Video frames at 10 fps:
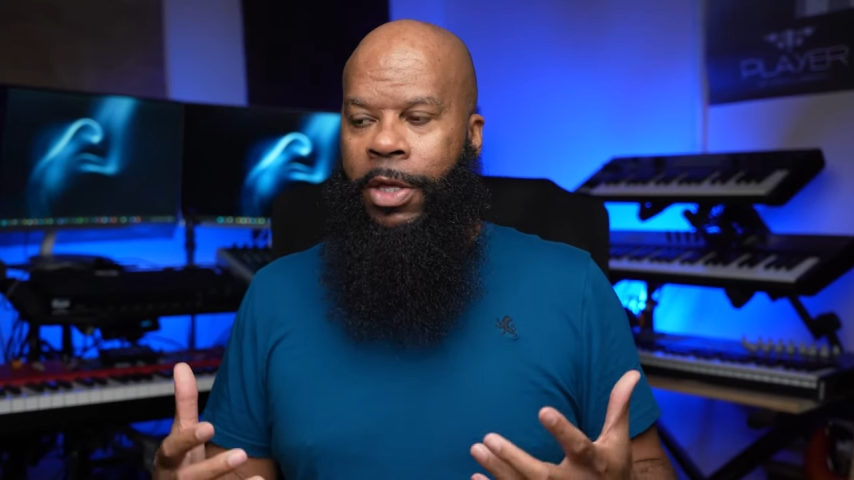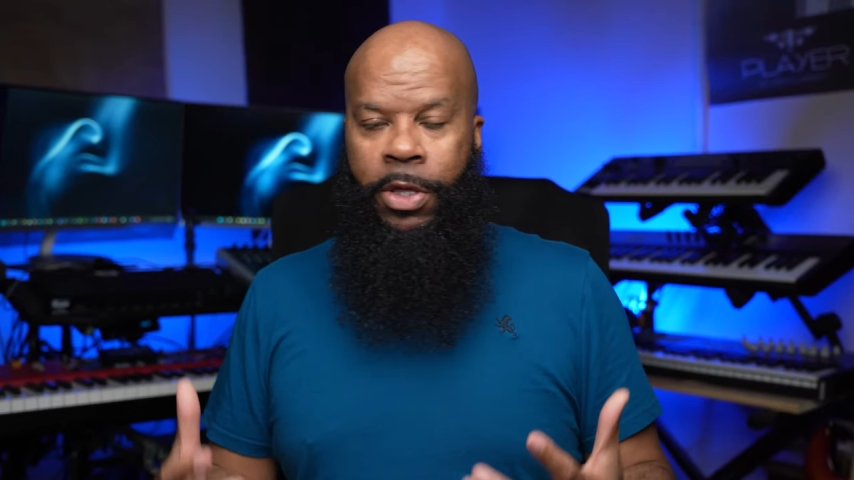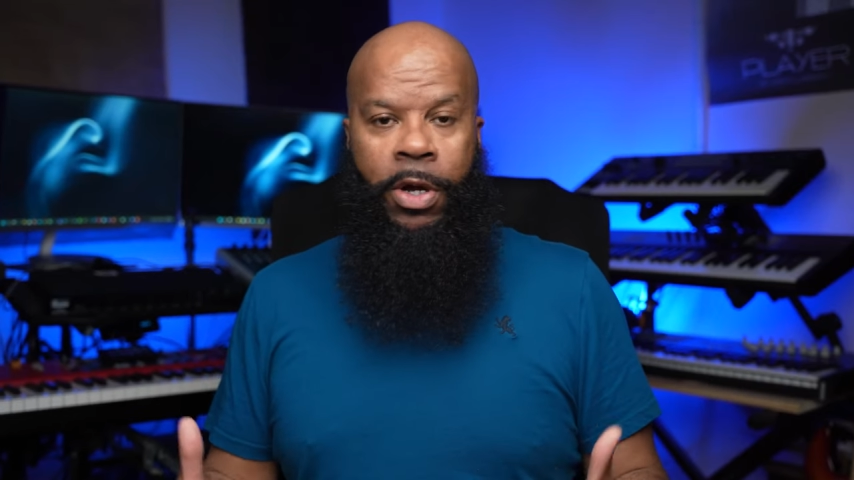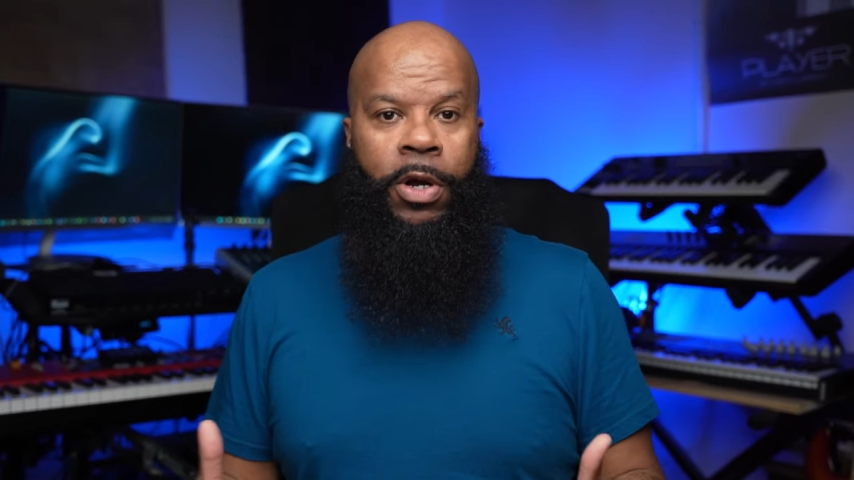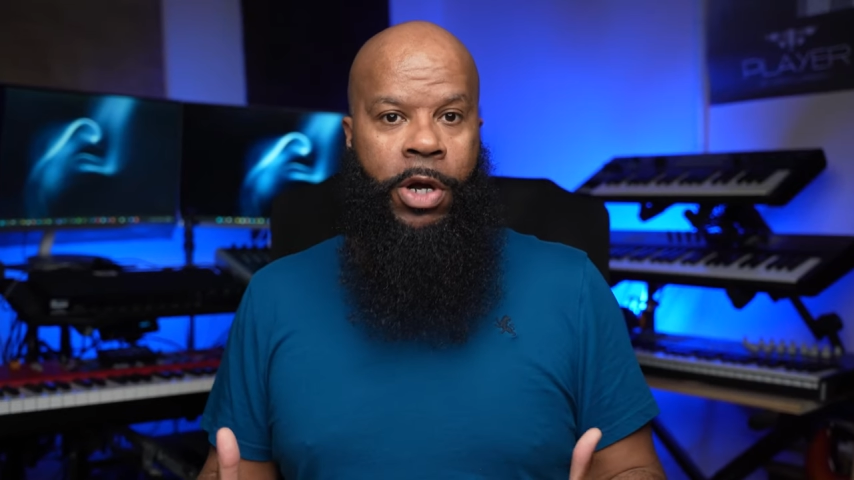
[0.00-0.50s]

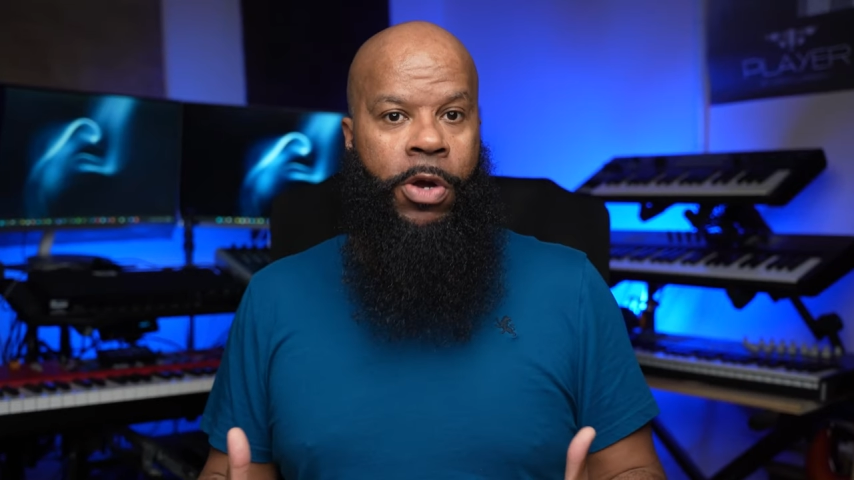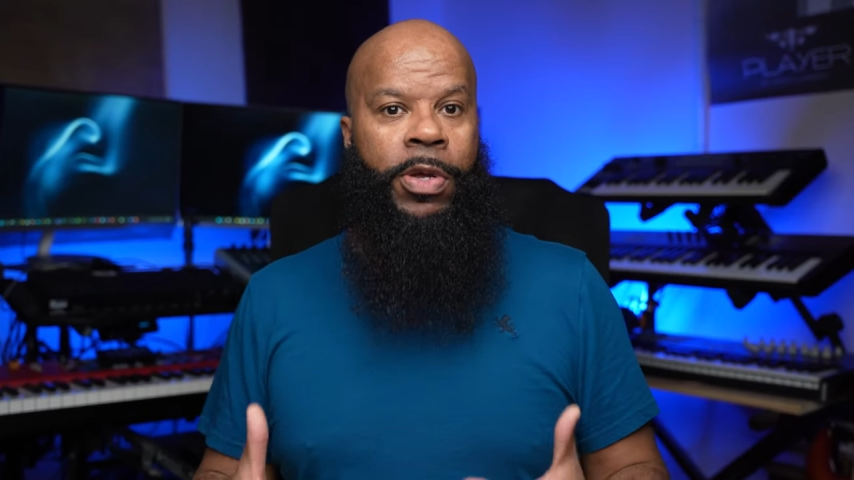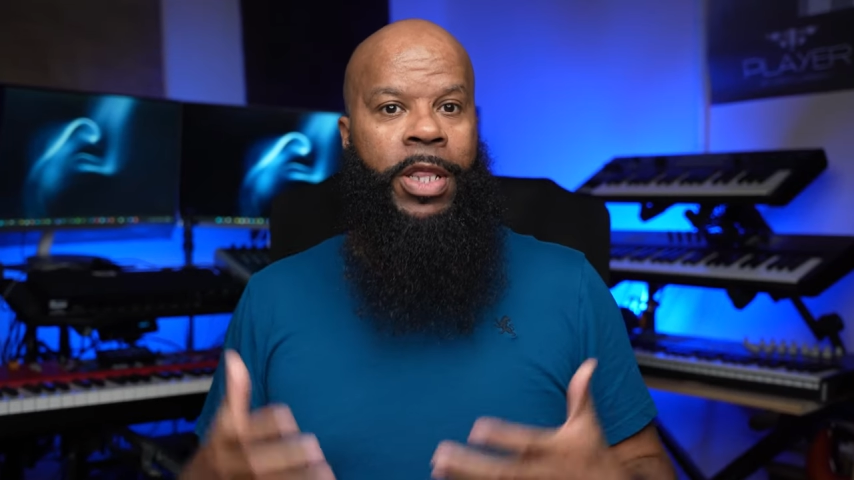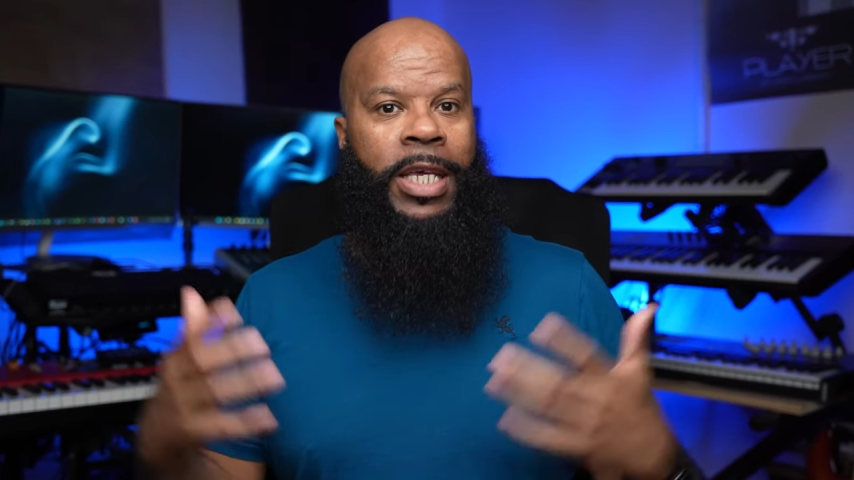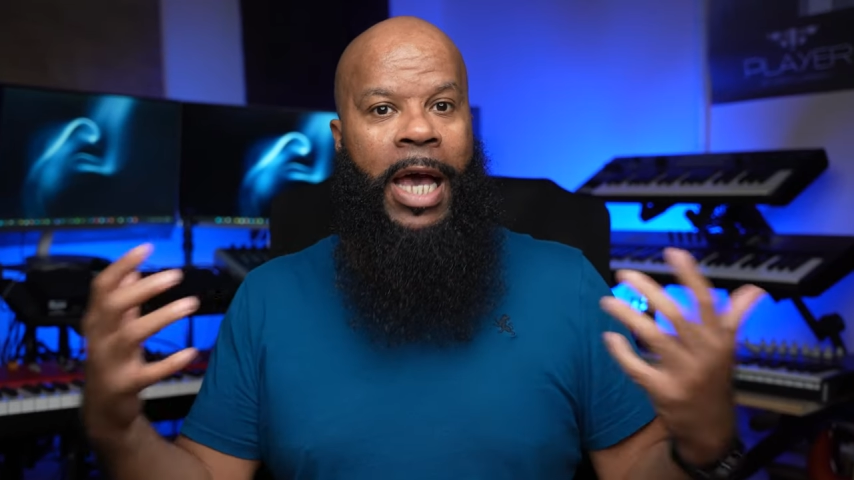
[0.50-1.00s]
that are
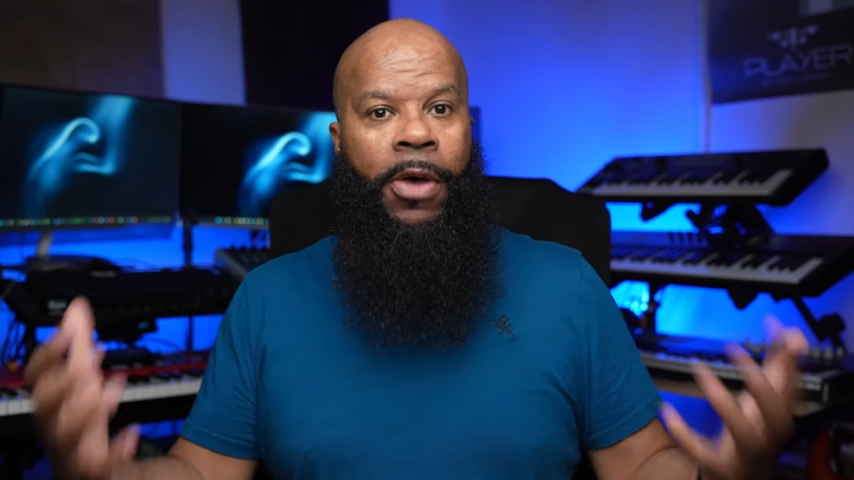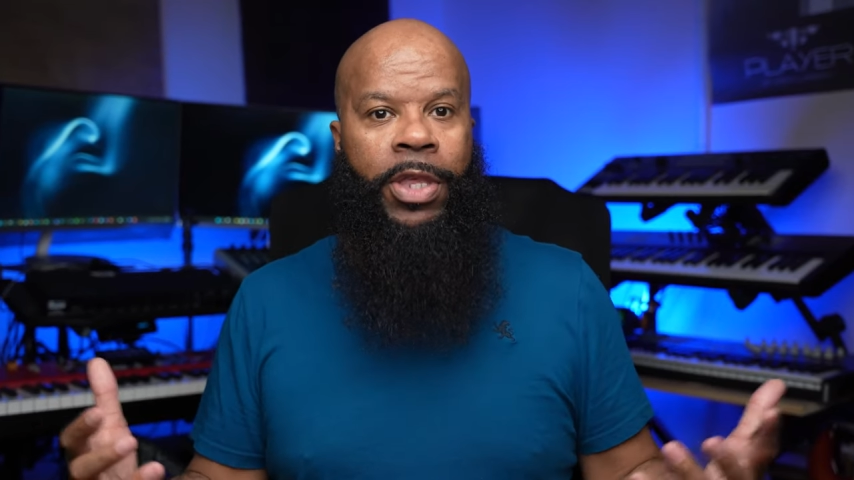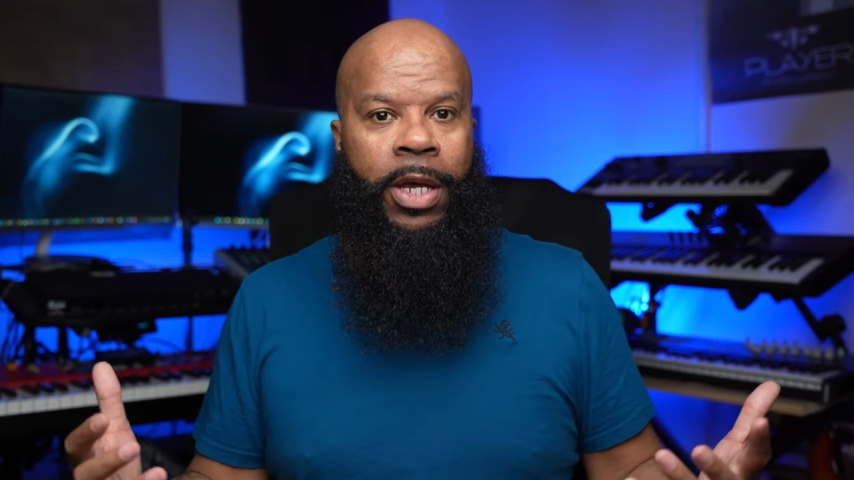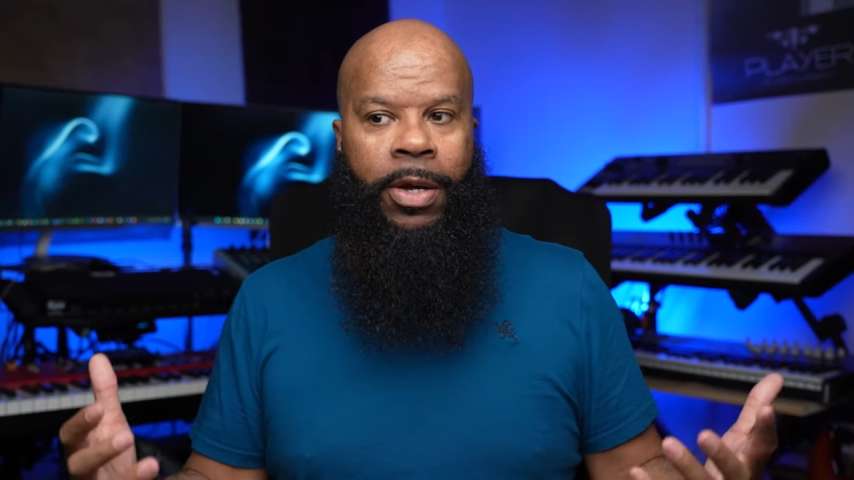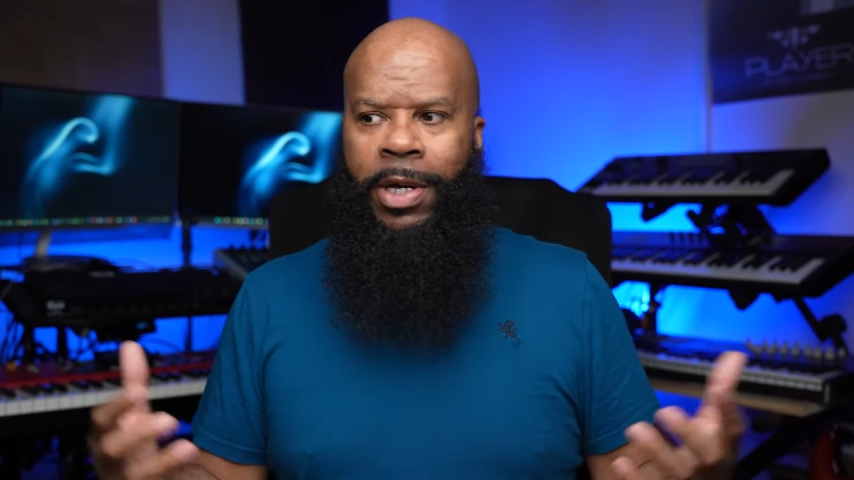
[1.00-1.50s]
currently out there.